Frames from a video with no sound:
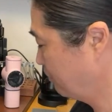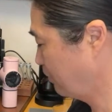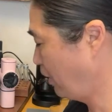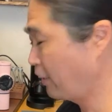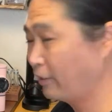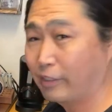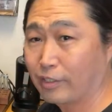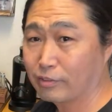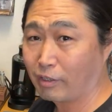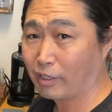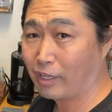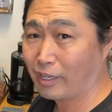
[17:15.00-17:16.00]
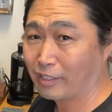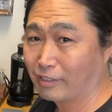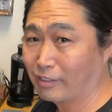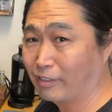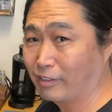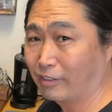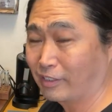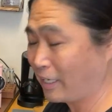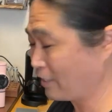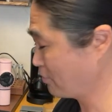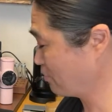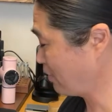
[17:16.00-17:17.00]
I know there's a lot of uh,
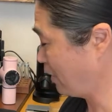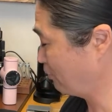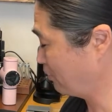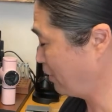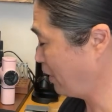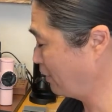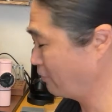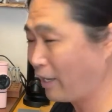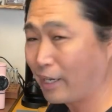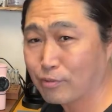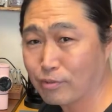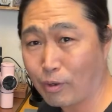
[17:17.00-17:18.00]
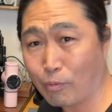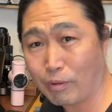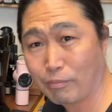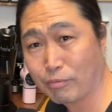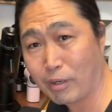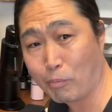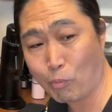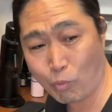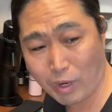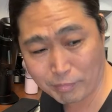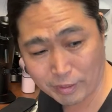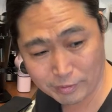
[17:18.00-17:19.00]
gadgets out there. I know I saw one from
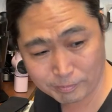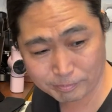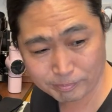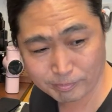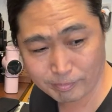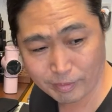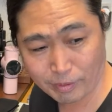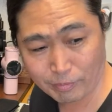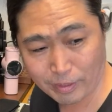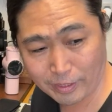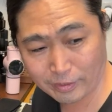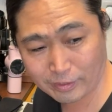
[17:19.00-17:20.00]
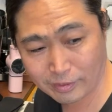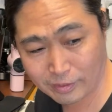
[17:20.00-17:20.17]
Weber, all right?